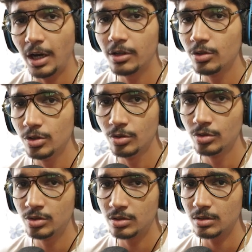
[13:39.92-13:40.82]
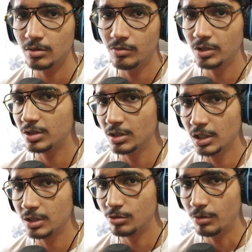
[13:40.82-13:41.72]
try to use which
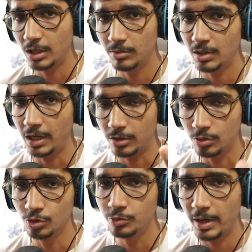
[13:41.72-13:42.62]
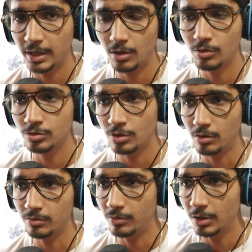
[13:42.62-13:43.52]
relates to anime, like Toons backgrounds
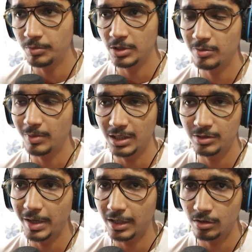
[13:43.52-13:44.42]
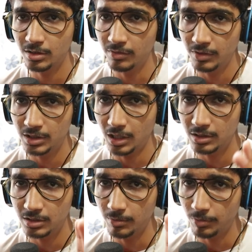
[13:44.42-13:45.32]
or One Piece place background, in which
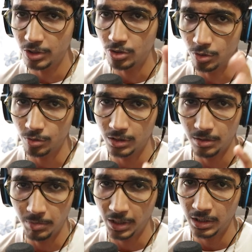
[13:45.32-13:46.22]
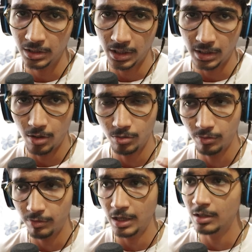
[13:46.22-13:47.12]
I simply showed you in the beginning that how
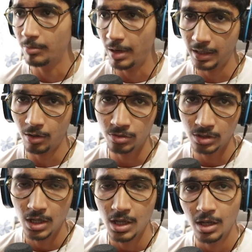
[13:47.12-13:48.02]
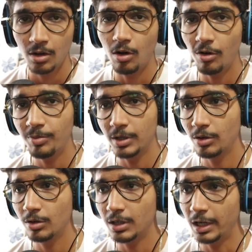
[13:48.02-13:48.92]
to find the backgrounds of
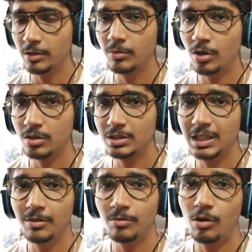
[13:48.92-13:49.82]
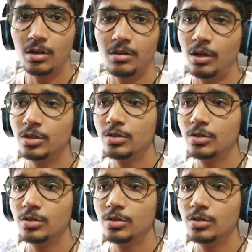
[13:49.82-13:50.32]
particular anime or same or